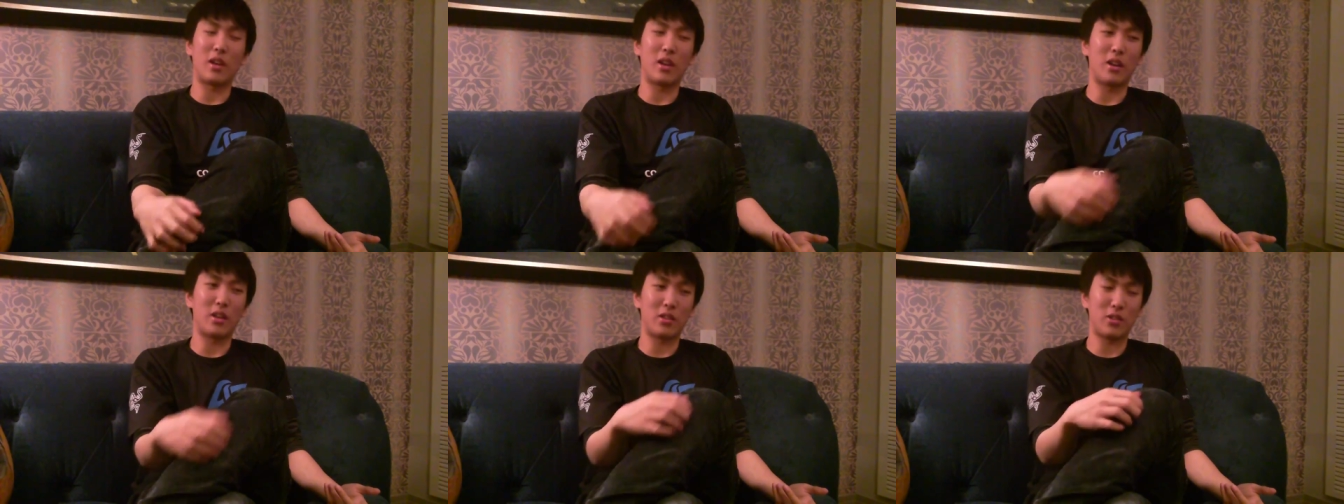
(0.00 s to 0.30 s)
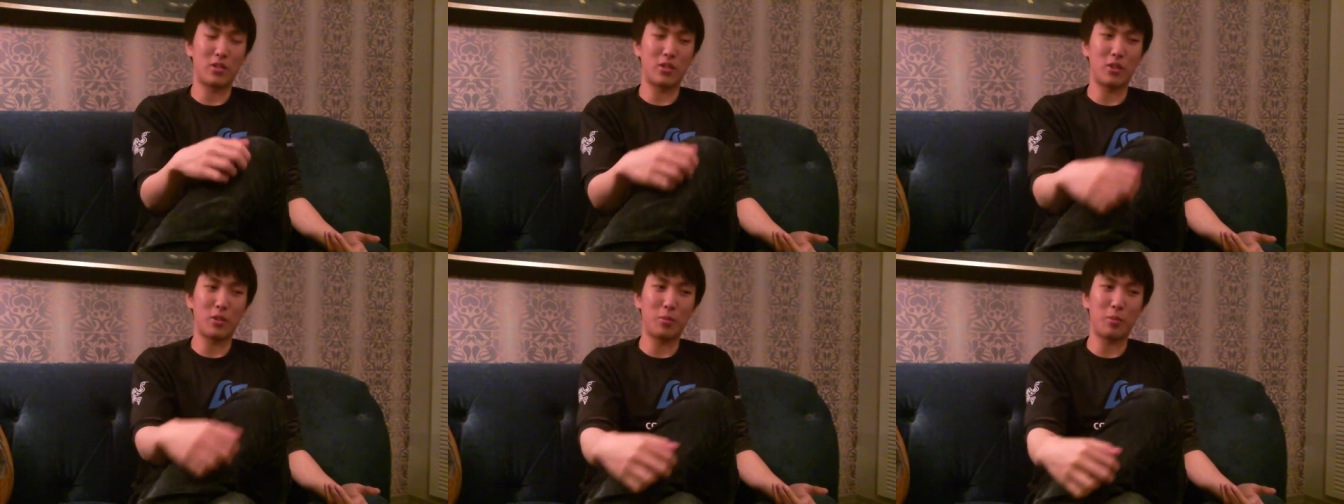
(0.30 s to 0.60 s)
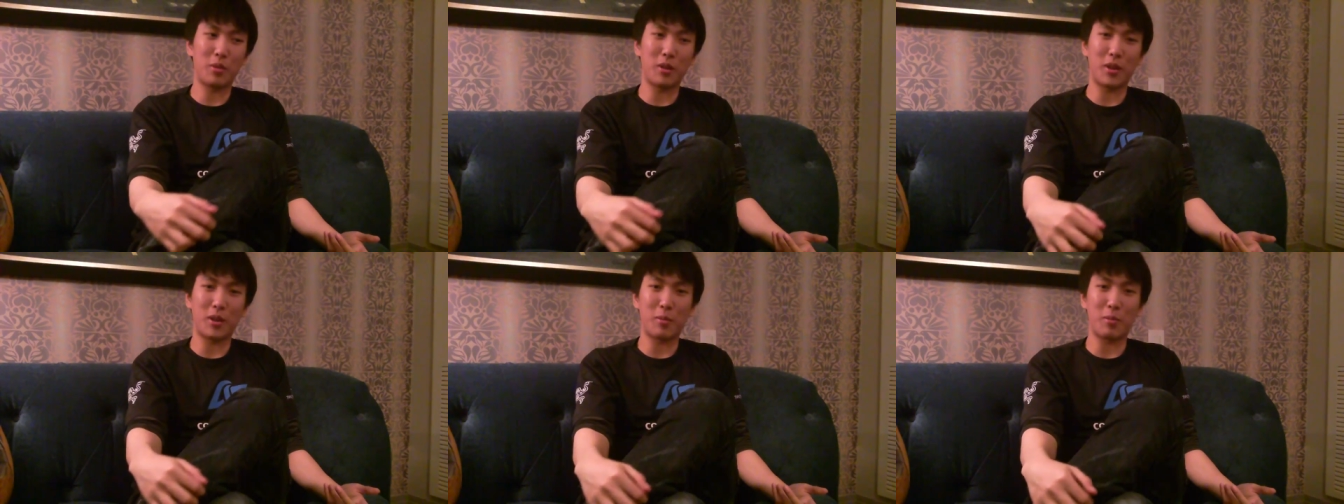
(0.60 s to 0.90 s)
and I still
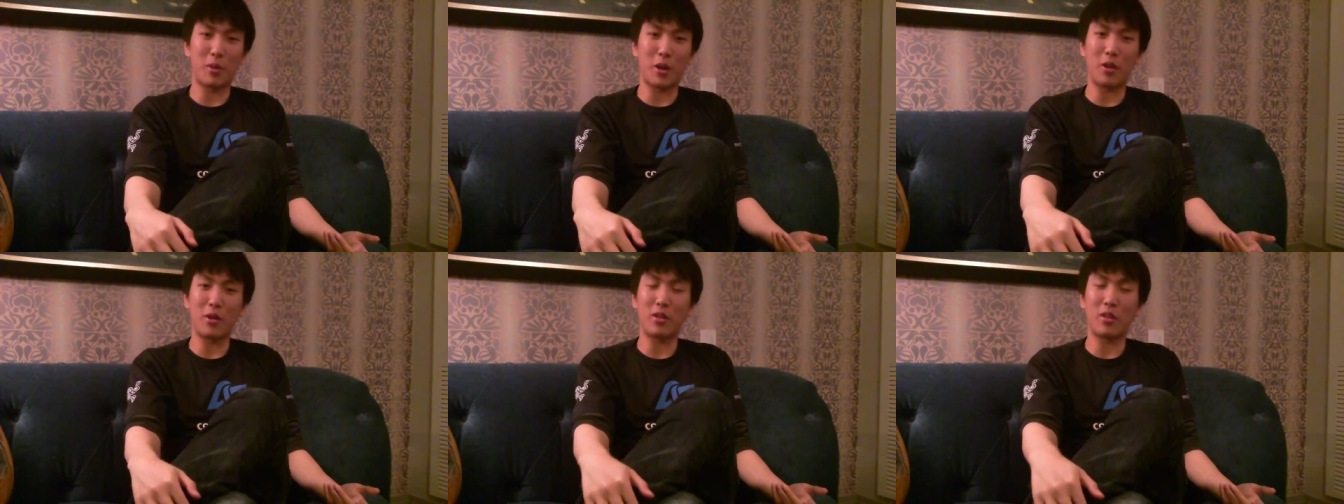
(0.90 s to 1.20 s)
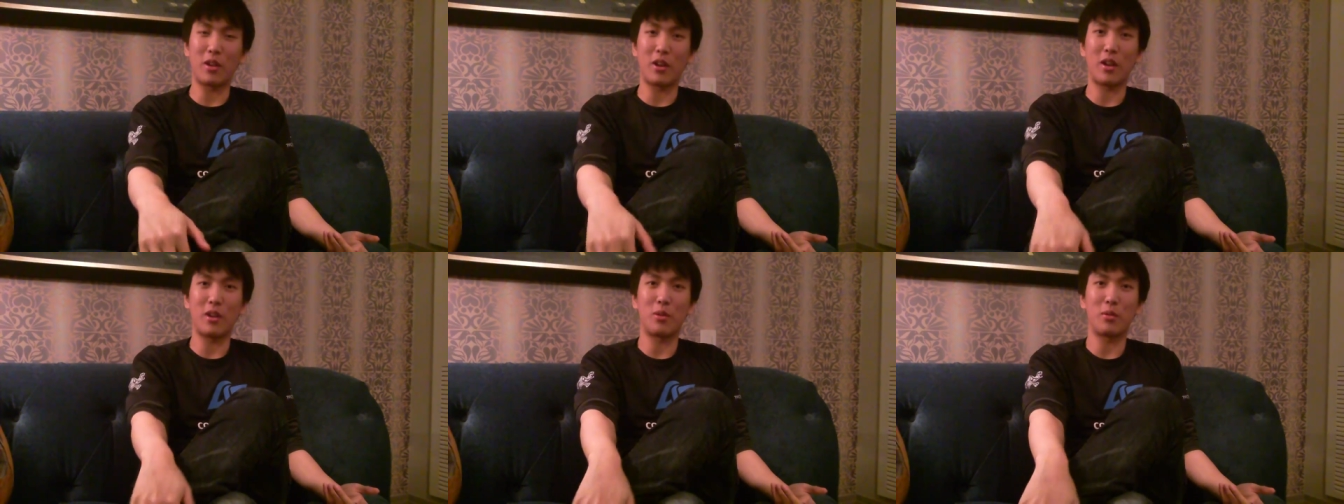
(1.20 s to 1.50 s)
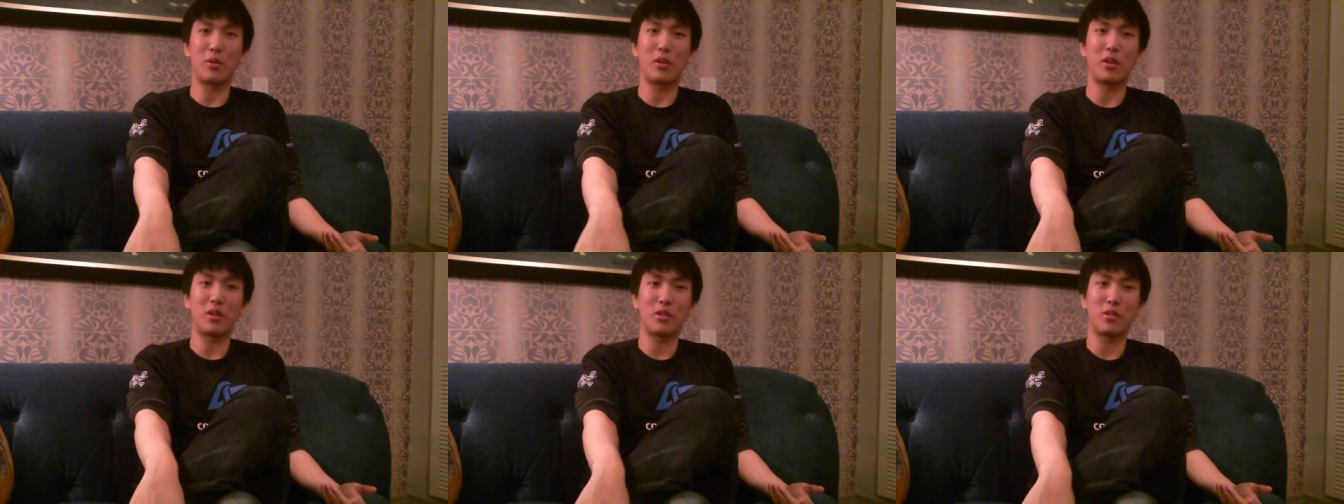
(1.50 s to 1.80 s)
play better than
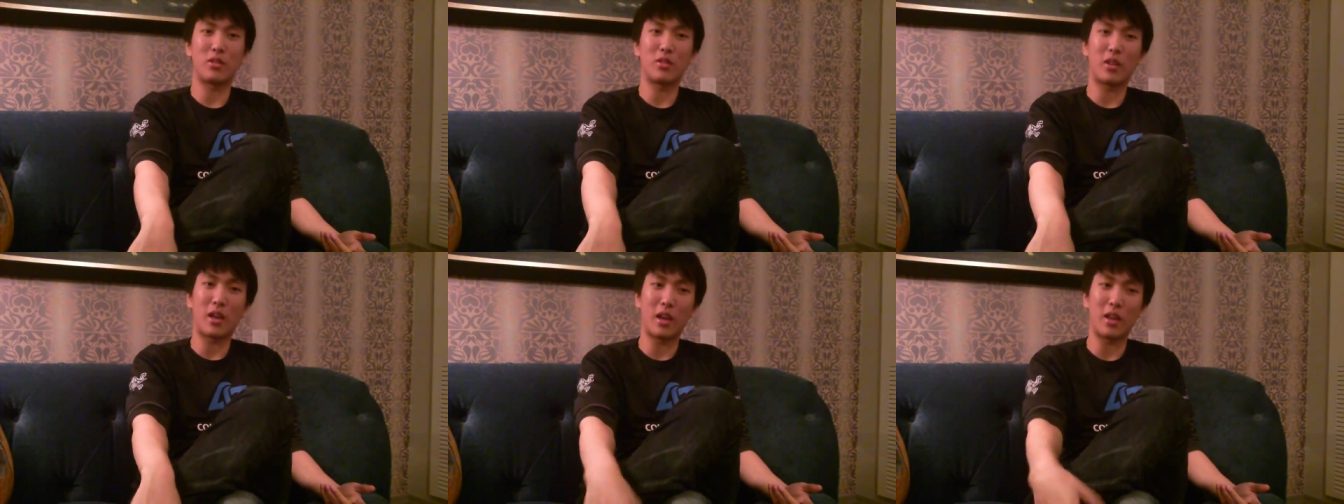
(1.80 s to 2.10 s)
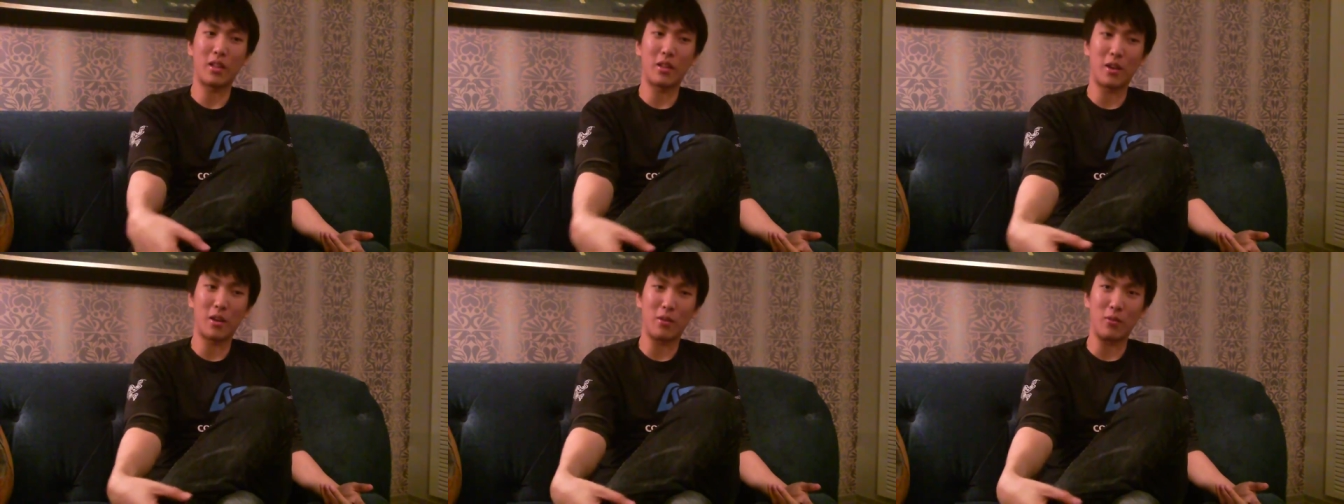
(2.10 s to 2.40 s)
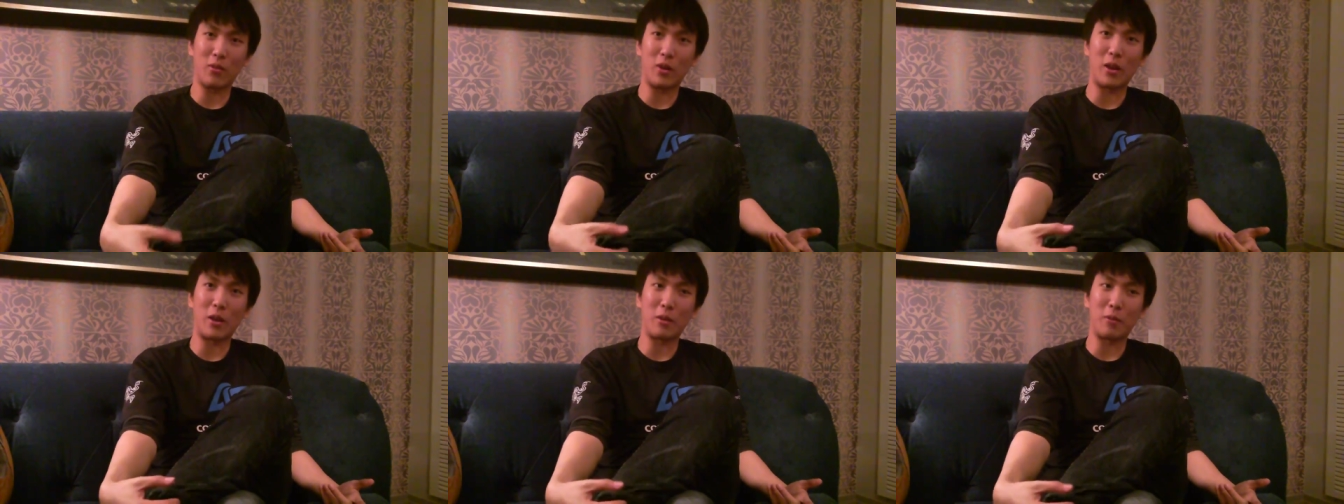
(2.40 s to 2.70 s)
anyone else, Caitlyn and
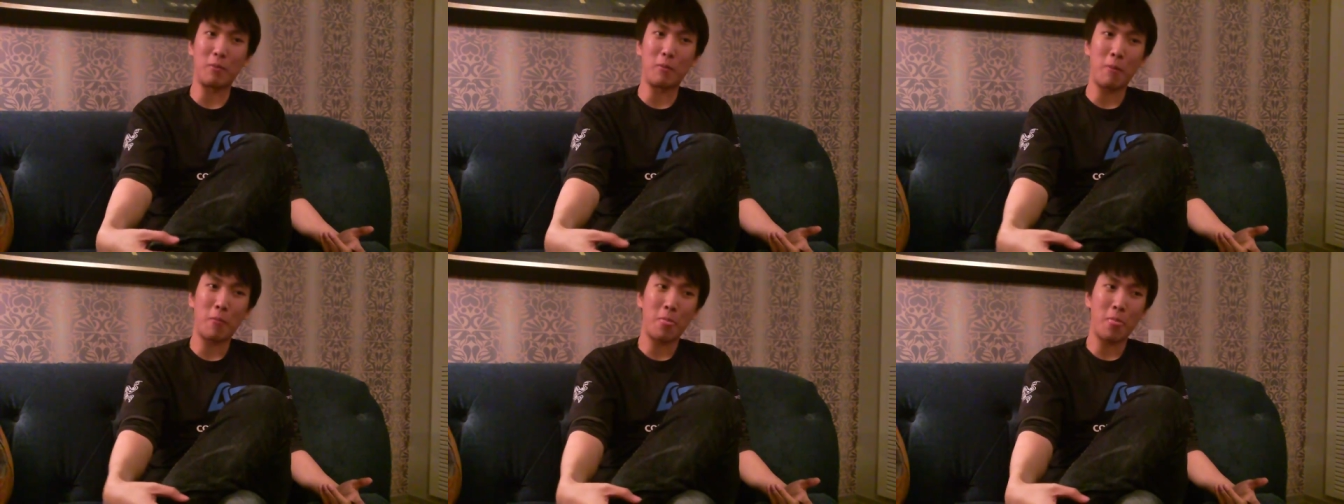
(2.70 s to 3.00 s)
Vayne.